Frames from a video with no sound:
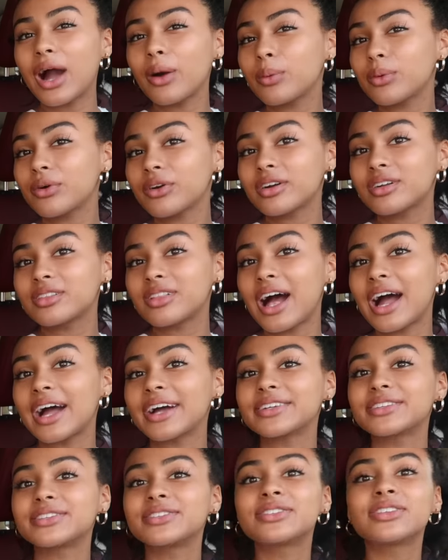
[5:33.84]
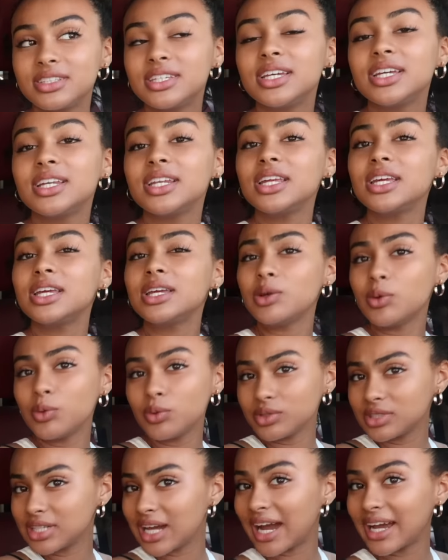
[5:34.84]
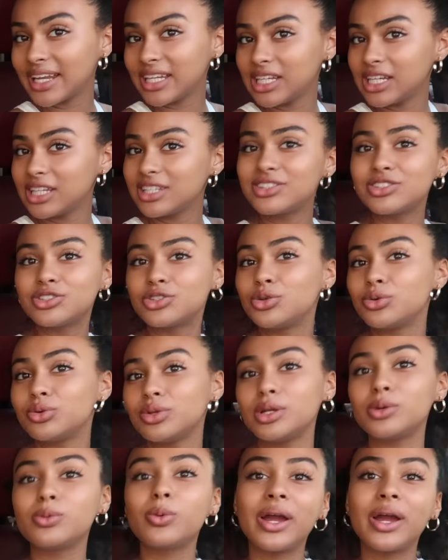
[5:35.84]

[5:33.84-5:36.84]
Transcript: Hourglass Teeny Tiny Tooty